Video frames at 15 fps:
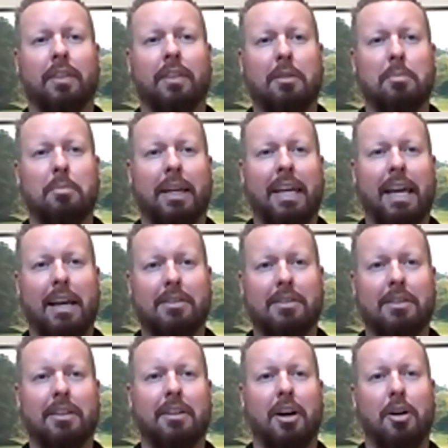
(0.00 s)
like
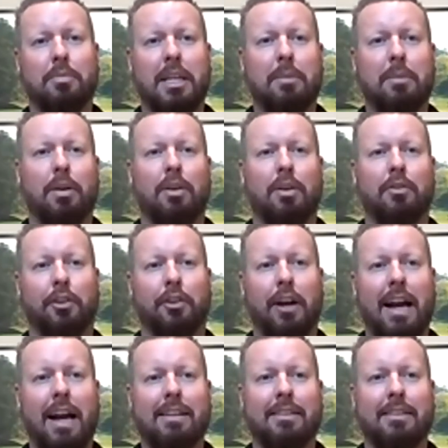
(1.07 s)
McKesson, Home Depot,
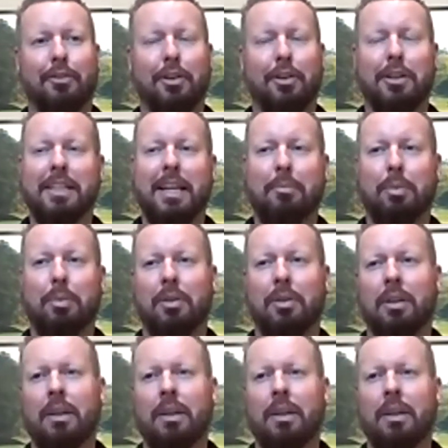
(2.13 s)
Verizon, for example.